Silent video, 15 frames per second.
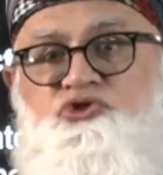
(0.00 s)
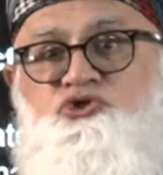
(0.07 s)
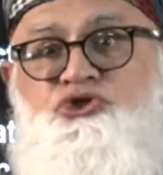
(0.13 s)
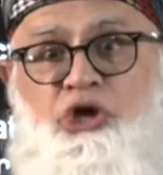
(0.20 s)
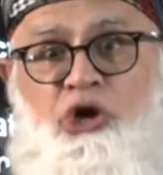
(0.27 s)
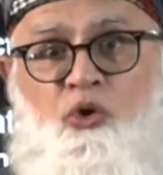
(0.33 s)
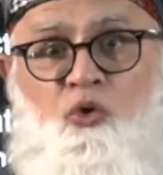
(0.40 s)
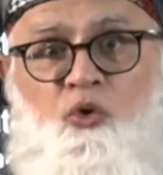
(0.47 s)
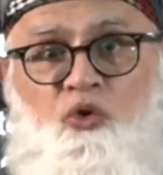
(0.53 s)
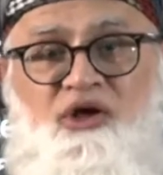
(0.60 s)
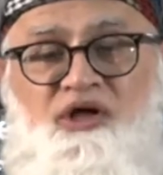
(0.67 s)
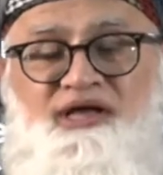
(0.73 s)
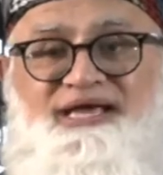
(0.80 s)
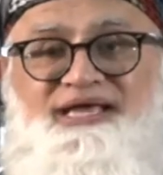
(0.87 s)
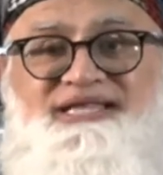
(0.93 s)
No,
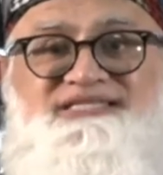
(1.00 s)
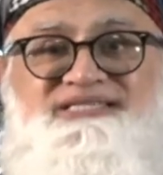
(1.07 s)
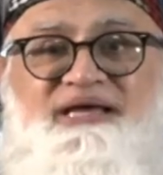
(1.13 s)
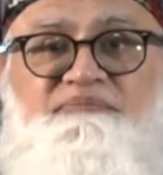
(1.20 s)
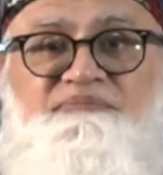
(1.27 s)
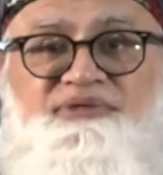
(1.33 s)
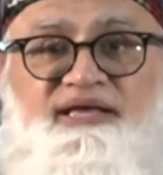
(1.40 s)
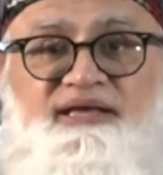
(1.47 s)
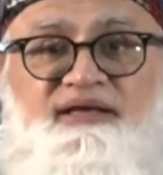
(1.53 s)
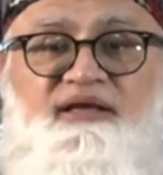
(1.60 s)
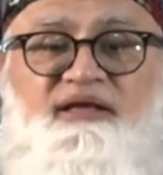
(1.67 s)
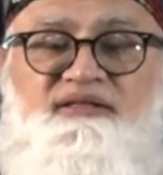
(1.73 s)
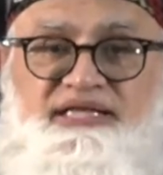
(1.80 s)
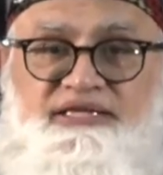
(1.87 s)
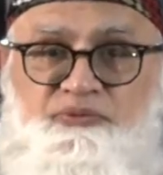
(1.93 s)
it is something
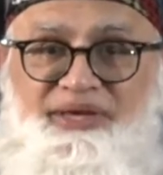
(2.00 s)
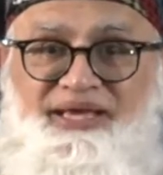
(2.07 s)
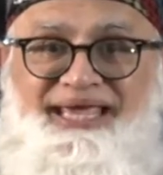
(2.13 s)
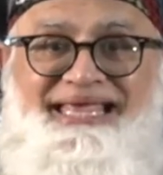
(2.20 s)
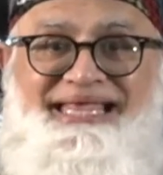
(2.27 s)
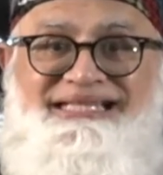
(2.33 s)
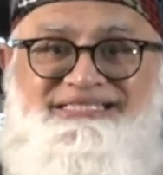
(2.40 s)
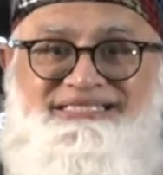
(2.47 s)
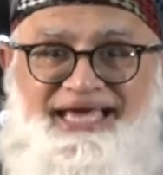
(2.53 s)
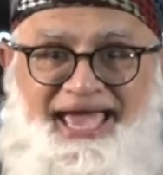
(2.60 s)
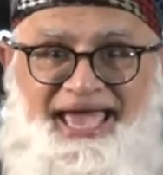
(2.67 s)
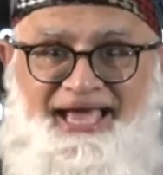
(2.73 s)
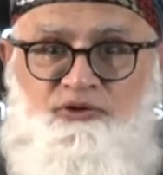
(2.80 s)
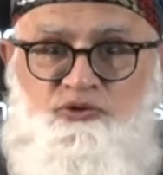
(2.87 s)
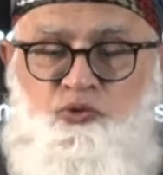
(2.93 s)
that we
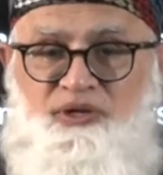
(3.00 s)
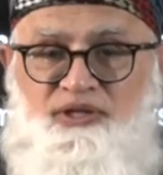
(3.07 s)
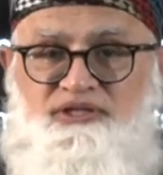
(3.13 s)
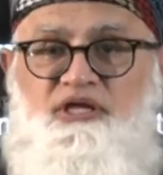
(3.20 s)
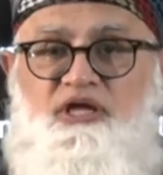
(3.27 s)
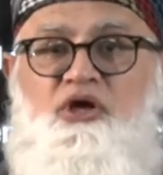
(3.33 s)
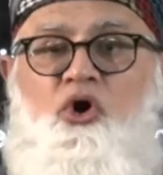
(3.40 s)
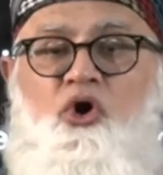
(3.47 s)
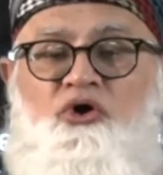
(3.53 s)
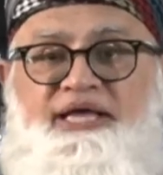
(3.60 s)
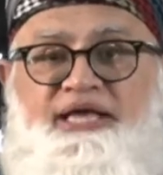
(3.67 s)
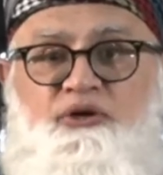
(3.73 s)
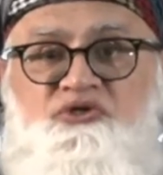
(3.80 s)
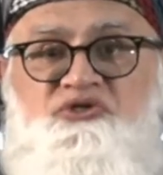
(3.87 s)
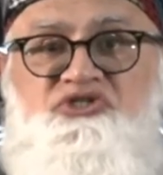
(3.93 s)
interact with on a
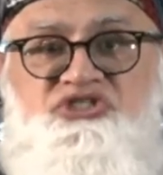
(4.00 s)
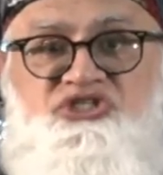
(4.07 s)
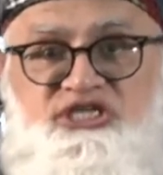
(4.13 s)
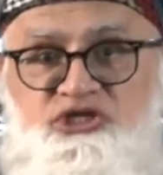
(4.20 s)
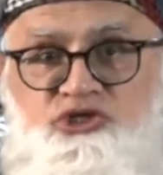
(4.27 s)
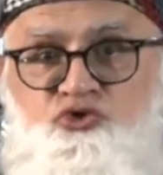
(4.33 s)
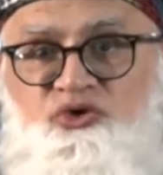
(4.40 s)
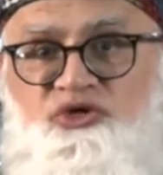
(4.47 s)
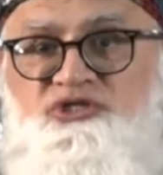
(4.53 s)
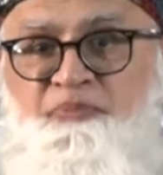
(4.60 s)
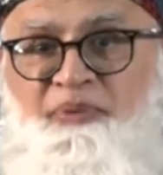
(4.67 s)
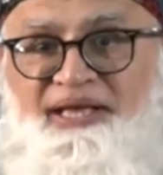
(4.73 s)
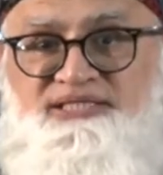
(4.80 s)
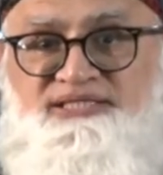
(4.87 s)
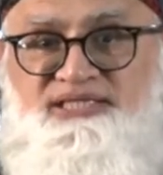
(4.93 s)
continuous
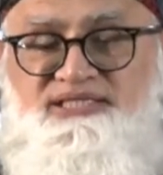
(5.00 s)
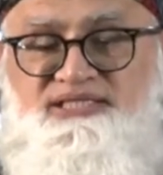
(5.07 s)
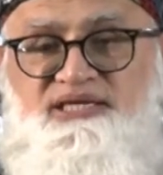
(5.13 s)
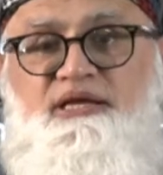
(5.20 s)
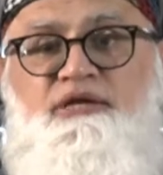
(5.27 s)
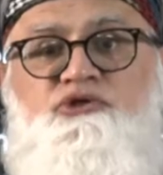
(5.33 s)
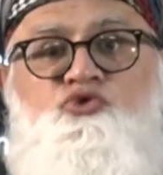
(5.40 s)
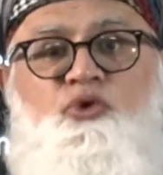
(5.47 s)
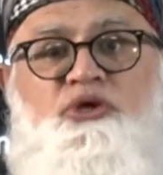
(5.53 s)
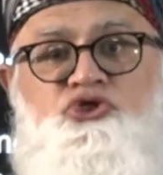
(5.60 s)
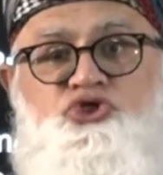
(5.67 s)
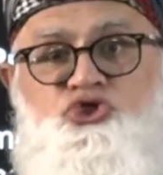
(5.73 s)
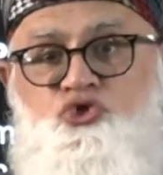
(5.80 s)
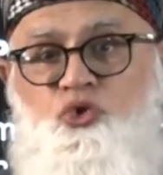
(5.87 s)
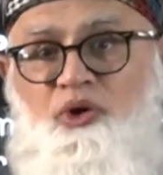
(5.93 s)
basis to
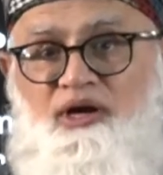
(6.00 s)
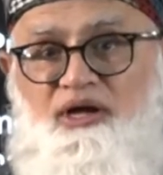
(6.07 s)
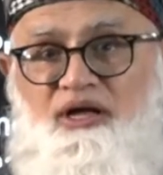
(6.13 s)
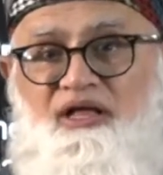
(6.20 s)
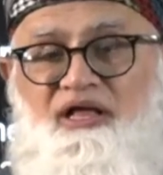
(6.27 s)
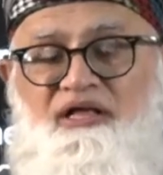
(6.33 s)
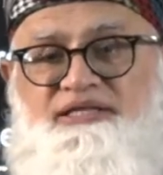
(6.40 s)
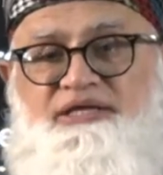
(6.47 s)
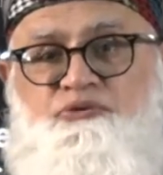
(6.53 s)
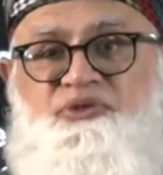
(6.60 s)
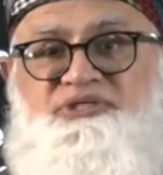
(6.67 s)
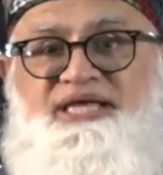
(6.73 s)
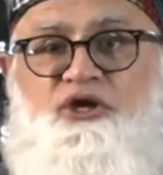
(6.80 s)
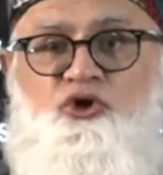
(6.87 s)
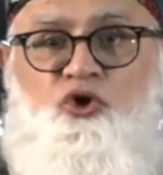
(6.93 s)
ensure that we
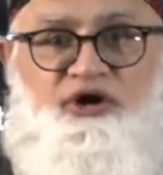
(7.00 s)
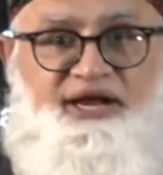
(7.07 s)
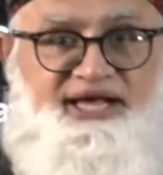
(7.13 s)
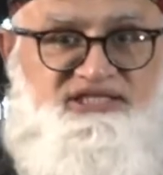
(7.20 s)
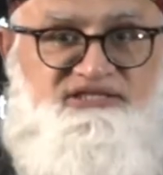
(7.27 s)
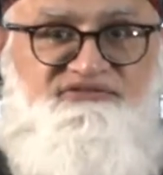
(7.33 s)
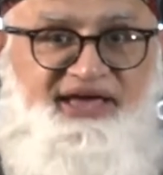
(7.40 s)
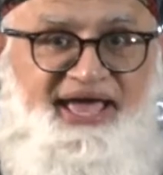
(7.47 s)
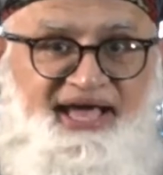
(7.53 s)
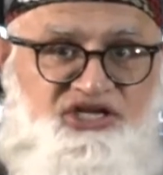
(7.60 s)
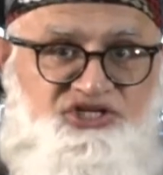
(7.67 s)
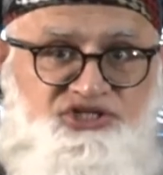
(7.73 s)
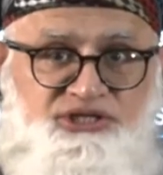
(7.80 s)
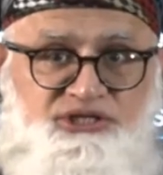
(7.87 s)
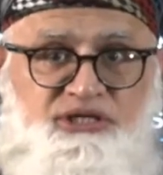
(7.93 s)
take corrective
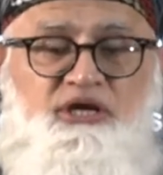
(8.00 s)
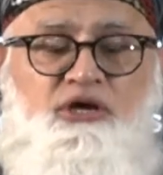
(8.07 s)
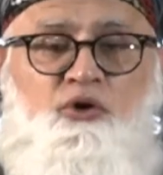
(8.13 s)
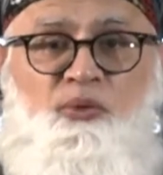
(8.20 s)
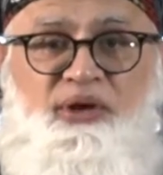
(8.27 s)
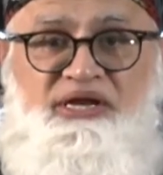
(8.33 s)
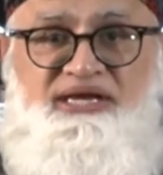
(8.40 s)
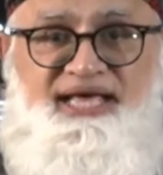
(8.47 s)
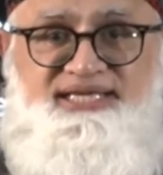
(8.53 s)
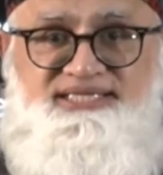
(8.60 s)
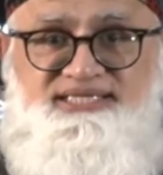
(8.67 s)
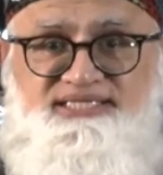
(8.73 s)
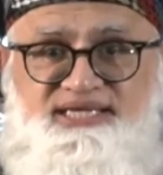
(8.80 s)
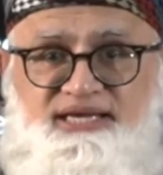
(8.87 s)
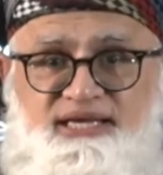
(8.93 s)
action when
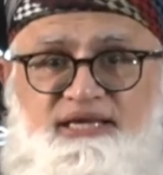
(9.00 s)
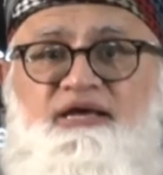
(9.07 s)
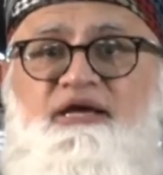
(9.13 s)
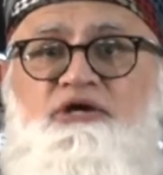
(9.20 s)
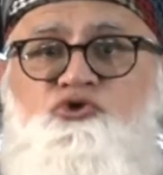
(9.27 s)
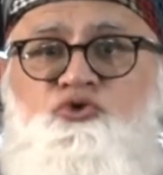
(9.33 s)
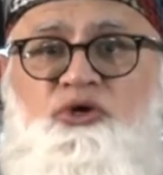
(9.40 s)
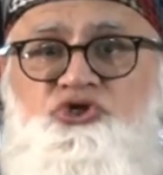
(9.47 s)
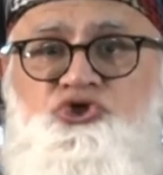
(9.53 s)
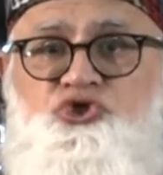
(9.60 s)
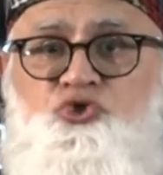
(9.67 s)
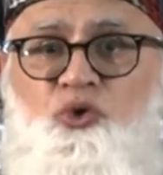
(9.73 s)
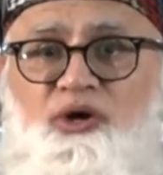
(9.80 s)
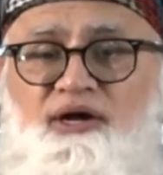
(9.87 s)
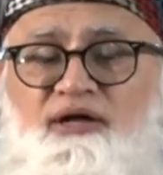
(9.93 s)
necessary, to
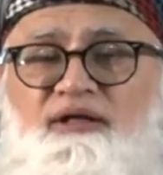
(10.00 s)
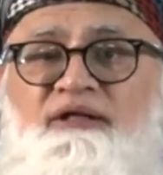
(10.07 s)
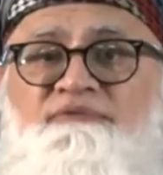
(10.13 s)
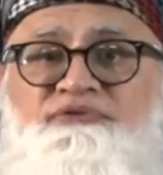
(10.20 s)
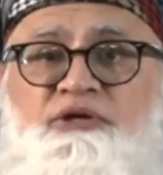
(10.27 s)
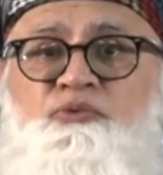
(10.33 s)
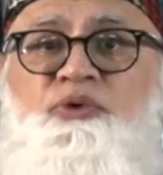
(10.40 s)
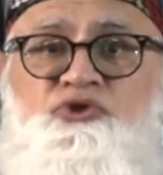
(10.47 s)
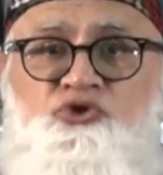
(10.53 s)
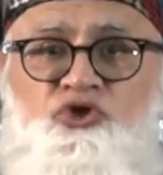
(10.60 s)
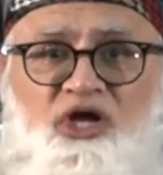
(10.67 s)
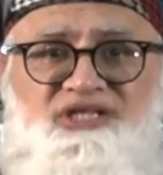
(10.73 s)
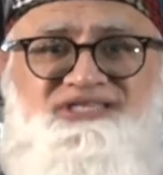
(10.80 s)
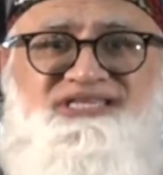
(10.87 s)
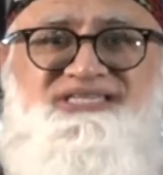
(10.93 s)
ensure that we do
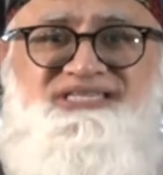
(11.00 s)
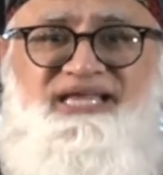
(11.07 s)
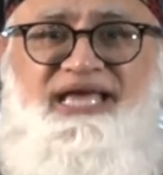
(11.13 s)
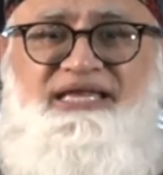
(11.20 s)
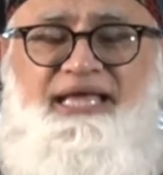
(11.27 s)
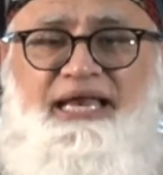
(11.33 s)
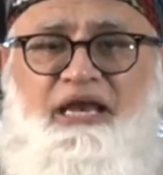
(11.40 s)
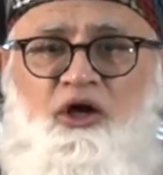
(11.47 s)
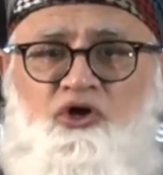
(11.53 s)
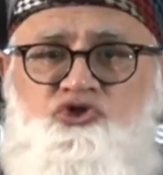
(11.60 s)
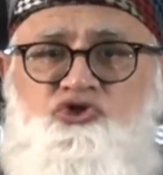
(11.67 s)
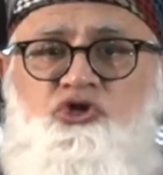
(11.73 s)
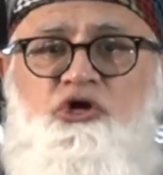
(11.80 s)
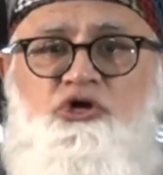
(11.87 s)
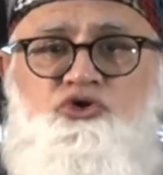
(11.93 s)
not sustain a loss,
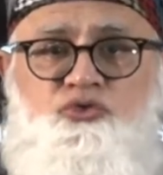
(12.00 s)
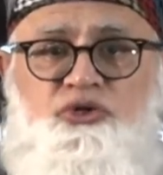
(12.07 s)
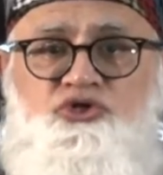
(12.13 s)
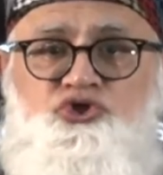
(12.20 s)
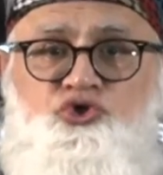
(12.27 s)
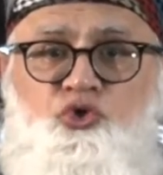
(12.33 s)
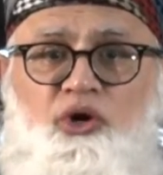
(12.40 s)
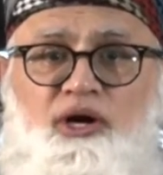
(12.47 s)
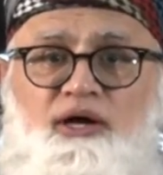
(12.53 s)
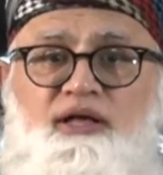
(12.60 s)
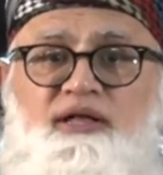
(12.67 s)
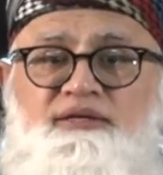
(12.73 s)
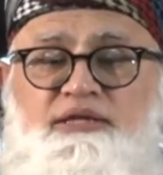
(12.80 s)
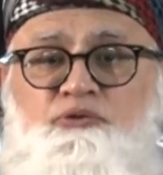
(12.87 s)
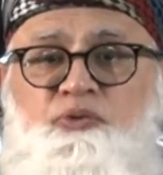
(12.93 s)
to ensure
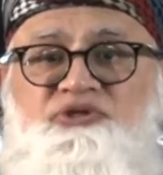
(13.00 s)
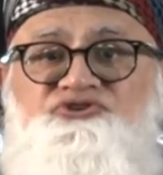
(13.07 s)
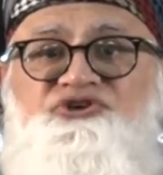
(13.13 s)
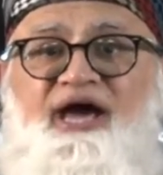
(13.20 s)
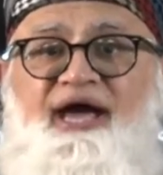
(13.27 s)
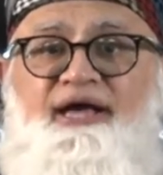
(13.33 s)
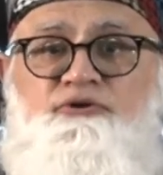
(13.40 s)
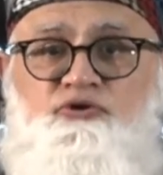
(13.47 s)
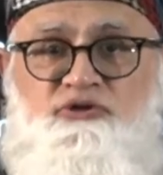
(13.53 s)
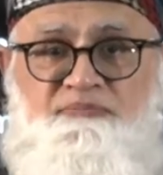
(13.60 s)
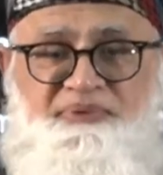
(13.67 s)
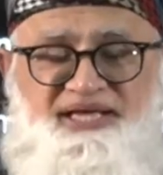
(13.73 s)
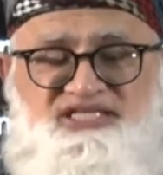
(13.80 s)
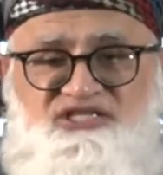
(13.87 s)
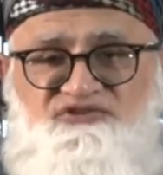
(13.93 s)
that we try to the
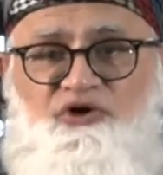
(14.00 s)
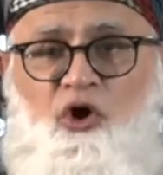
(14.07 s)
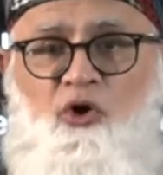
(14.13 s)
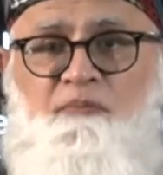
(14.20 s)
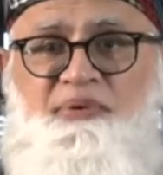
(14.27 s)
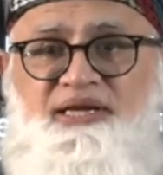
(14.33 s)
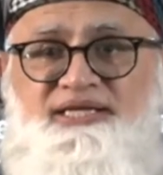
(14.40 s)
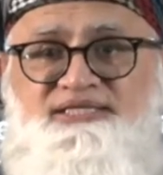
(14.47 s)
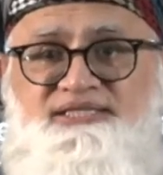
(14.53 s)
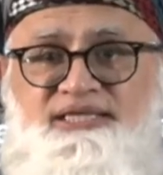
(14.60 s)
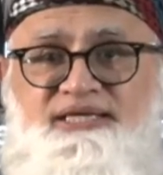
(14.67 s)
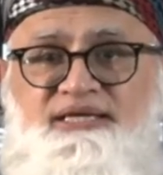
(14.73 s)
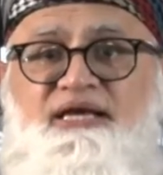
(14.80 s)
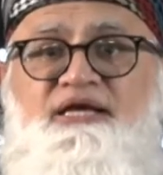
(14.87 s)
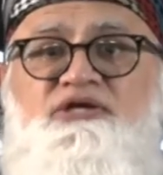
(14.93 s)
best of our ability
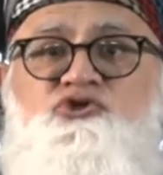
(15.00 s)
to